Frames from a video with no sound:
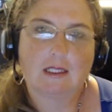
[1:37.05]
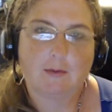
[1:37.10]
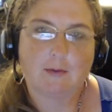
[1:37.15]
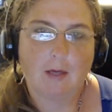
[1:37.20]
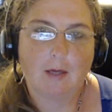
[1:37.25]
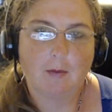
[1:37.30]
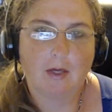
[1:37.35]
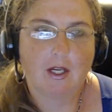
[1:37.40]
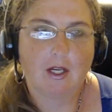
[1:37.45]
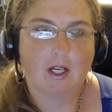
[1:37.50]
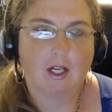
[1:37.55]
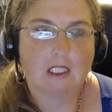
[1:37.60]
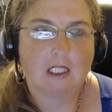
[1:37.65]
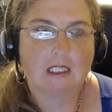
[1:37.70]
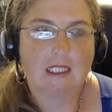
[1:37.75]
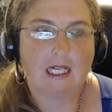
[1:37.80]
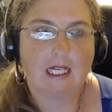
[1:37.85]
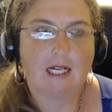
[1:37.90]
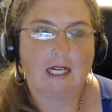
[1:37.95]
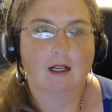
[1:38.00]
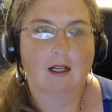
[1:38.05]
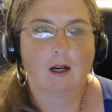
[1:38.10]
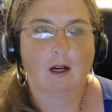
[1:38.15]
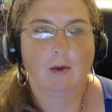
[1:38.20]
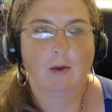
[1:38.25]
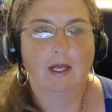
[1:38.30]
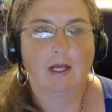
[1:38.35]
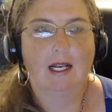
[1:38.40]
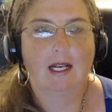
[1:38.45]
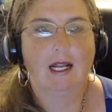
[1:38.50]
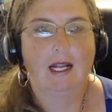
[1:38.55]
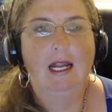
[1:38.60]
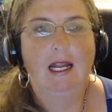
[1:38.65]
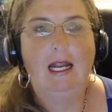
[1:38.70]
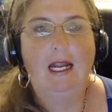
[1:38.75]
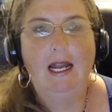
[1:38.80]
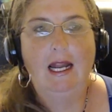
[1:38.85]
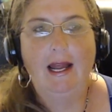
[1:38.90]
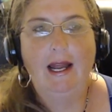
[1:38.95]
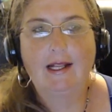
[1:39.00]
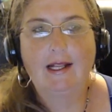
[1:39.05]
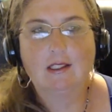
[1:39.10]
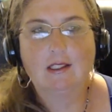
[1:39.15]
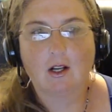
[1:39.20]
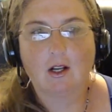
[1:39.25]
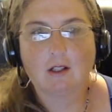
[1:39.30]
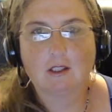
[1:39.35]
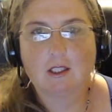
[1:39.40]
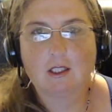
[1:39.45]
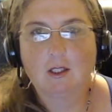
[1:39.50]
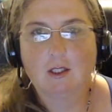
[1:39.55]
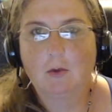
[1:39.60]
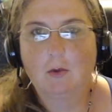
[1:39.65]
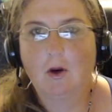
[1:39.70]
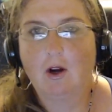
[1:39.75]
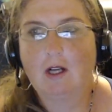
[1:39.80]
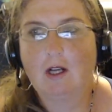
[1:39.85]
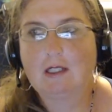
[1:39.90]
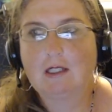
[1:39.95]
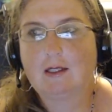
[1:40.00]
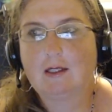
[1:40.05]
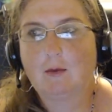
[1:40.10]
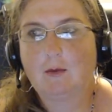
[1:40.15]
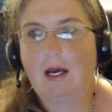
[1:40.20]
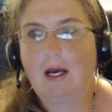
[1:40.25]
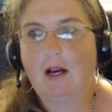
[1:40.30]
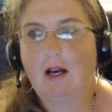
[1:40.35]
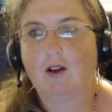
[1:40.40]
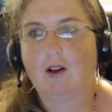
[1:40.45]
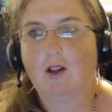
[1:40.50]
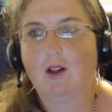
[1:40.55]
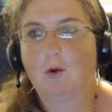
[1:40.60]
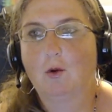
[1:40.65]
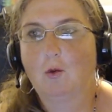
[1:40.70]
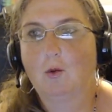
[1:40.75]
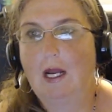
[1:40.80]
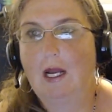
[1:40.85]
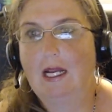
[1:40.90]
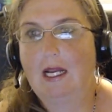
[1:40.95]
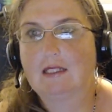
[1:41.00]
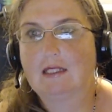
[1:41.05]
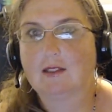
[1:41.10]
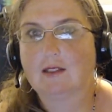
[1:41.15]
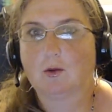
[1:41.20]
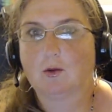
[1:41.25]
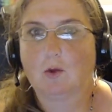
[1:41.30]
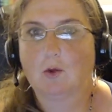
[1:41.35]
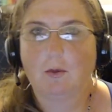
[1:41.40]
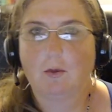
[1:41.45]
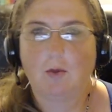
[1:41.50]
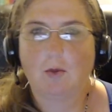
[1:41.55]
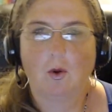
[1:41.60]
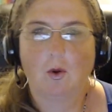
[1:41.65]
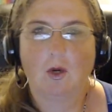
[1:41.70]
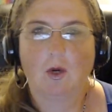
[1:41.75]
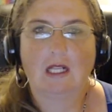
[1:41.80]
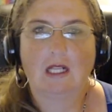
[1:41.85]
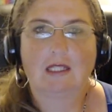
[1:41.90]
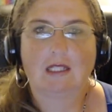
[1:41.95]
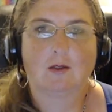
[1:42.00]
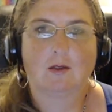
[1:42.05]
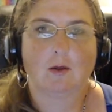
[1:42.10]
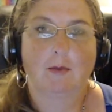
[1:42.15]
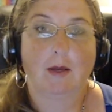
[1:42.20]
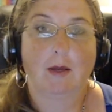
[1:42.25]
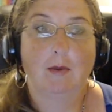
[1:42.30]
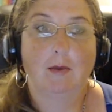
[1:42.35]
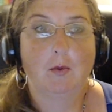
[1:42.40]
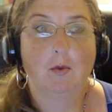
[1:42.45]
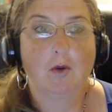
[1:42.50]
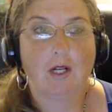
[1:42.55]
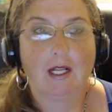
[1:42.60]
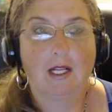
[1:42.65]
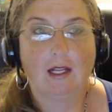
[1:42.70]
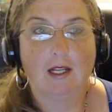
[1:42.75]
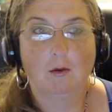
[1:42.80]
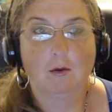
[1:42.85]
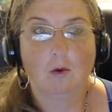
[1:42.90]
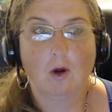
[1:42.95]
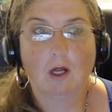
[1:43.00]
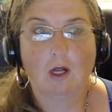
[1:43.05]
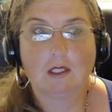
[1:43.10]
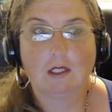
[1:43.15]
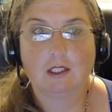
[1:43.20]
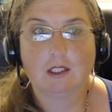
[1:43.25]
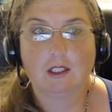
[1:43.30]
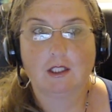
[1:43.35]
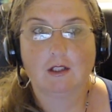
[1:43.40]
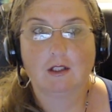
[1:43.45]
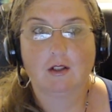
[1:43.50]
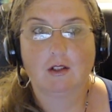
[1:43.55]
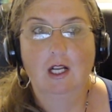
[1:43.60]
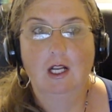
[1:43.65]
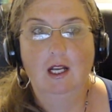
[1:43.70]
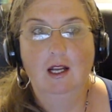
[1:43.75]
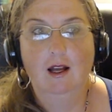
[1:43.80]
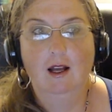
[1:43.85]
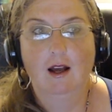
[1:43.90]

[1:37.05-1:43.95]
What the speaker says: This might be a good day to go in and talk to the boss about a raise or a bonus, or maybe putting you on to